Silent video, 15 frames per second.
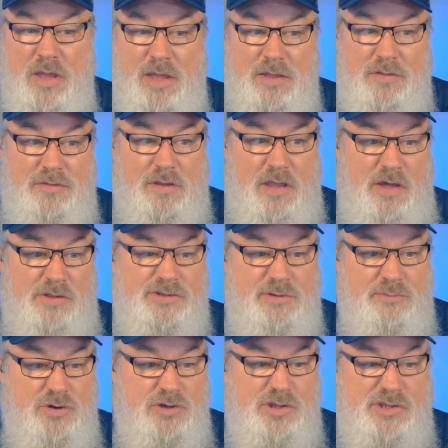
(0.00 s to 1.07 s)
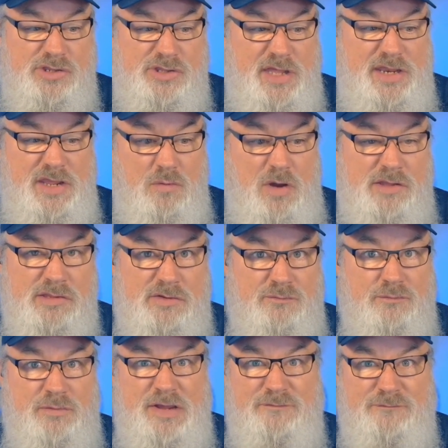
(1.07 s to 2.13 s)
the customer just said he wants a
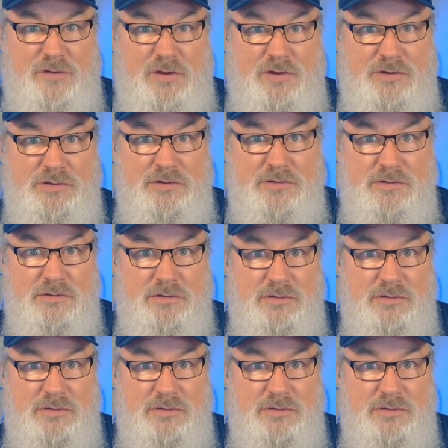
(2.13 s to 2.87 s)
refund.